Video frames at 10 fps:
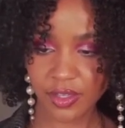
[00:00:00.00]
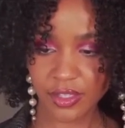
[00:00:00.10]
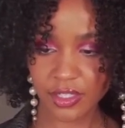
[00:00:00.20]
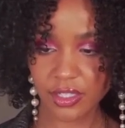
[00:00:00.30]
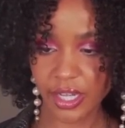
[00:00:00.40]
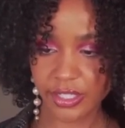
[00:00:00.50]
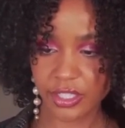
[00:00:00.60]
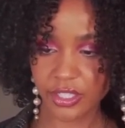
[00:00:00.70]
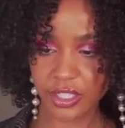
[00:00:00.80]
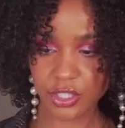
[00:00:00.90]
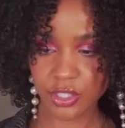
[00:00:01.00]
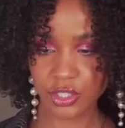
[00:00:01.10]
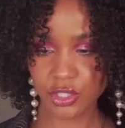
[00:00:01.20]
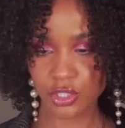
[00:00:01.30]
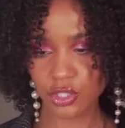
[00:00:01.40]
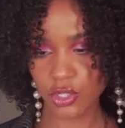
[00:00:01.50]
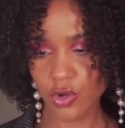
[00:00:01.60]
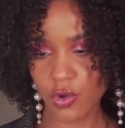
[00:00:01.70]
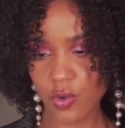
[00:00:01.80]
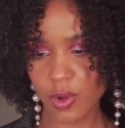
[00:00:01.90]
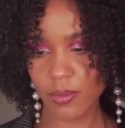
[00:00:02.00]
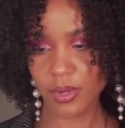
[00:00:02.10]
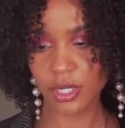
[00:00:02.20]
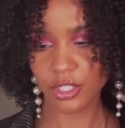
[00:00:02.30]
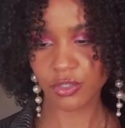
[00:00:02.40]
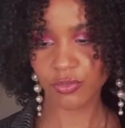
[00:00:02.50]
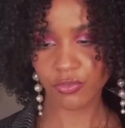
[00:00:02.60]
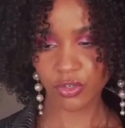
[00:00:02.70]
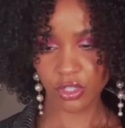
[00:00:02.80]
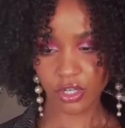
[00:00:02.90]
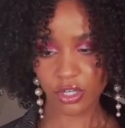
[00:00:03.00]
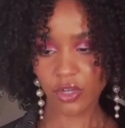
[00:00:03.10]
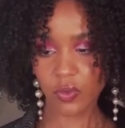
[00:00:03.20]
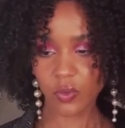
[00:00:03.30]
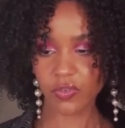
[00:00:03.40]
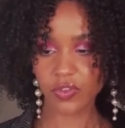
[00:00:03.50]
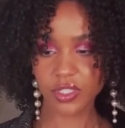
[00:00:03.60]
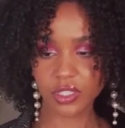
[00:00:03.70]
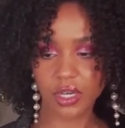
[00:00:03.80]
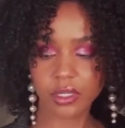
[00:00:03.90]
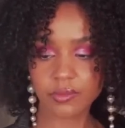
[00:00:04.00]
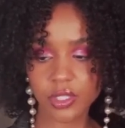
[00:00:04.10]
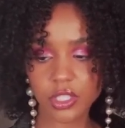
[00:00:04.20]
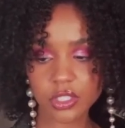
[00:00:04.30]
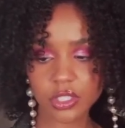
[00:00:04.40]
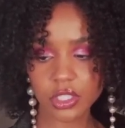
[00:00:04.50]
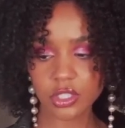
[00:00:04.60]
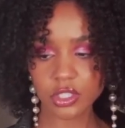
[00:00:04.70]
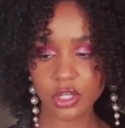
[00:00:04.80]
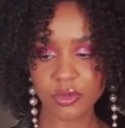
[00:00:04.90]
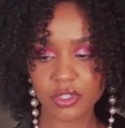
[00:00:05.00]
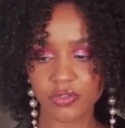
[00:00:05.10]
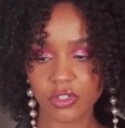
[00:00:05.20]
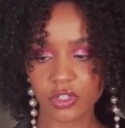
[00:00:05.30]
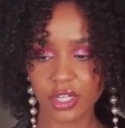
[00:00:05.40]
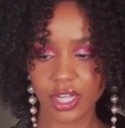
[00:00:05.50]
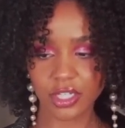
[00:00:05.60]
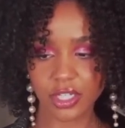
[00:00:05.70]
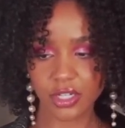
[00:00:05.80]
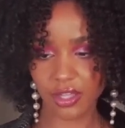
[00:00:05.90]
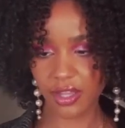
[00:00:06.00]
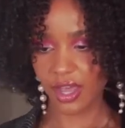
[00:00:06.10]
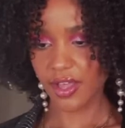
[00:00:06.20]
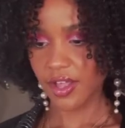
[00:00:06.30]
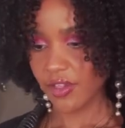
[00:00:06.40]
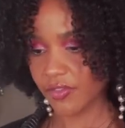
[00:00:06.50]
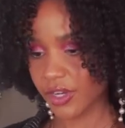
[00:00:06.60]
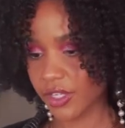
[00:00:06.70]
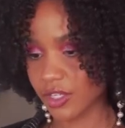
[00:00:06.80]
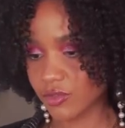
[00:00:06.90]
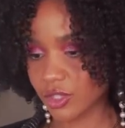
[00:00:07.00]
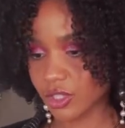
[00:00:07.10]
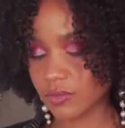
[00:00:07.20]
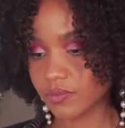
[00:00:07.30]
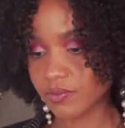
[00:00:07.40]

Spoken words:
This like just looks so much fuller with this on. It looks so much fuller. Like, look at all that it gives you.